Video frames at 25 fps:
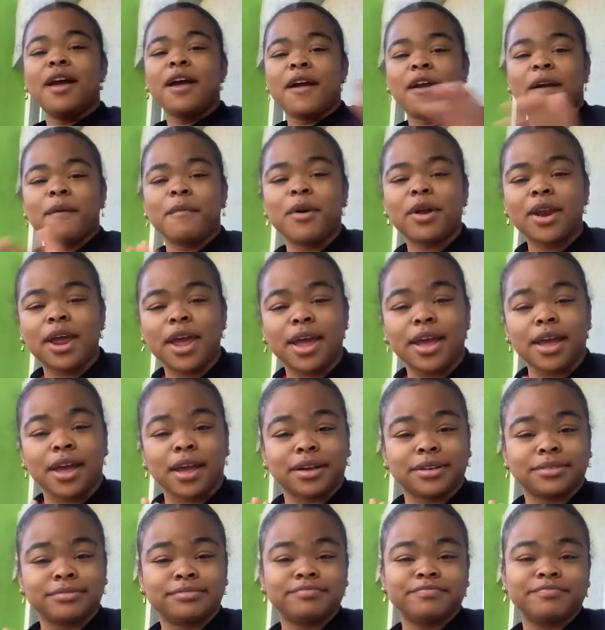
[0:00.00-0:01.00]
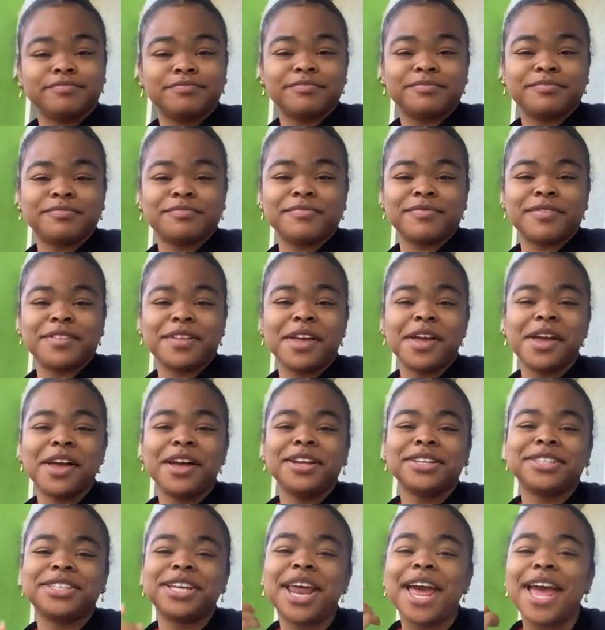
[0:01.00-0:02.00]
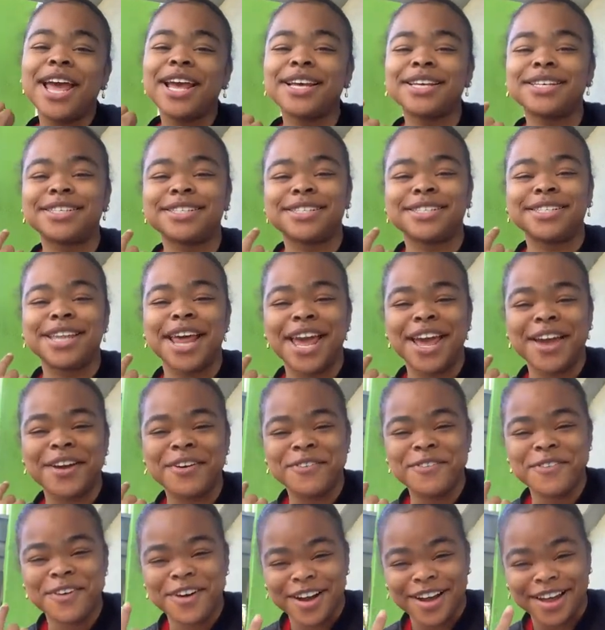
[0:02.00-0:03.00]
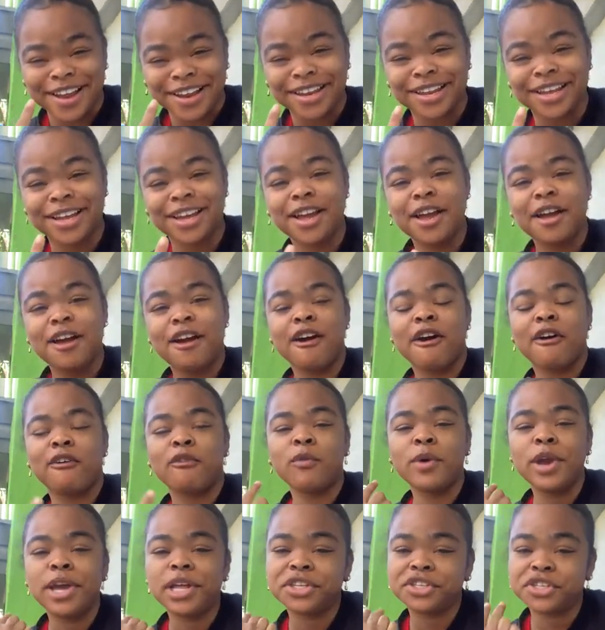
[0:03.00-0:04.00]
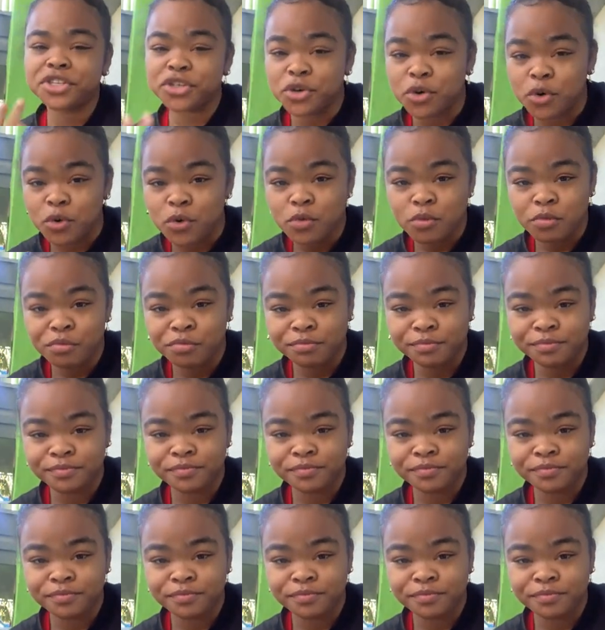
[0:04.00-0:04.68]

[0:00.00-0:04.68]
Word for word: Good morning. Today is day one of week two.